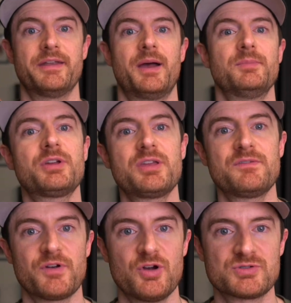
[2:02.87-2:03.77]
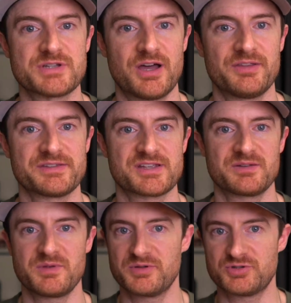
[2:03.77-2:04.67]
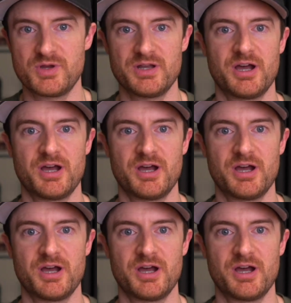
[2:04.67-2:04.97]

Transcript: I'm looking for a hotel that's gonna be between